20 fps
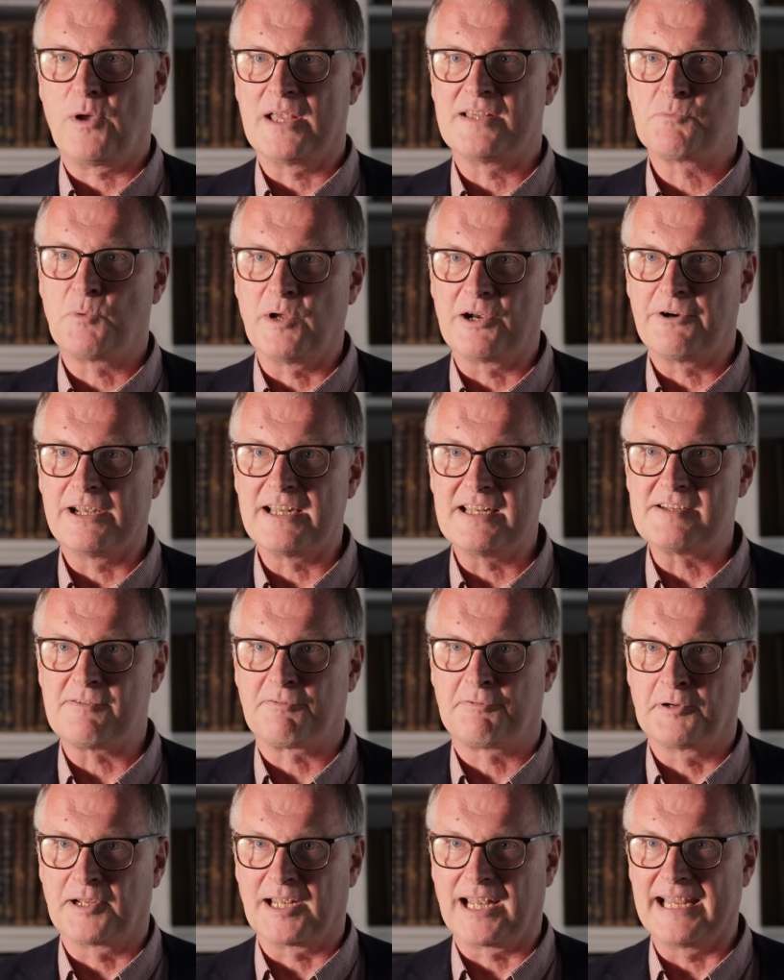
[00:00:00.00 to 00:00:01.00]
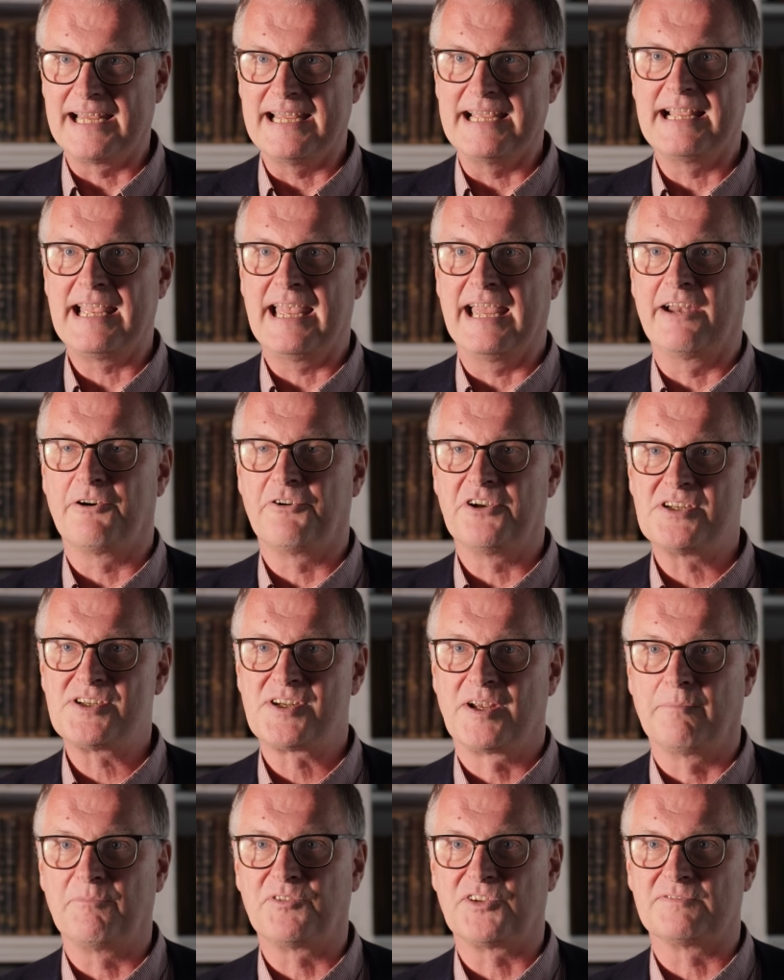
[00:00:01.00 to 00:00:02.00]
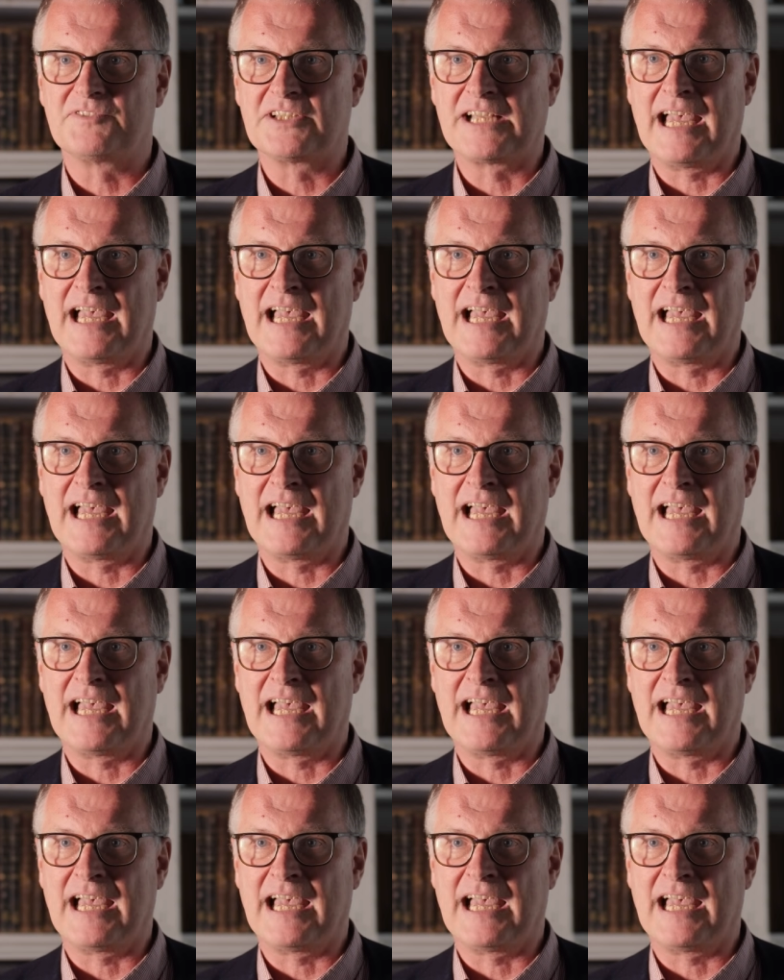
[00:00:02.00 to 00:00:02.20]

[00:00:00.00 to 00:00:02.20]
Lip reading: We're in a different league here in terms of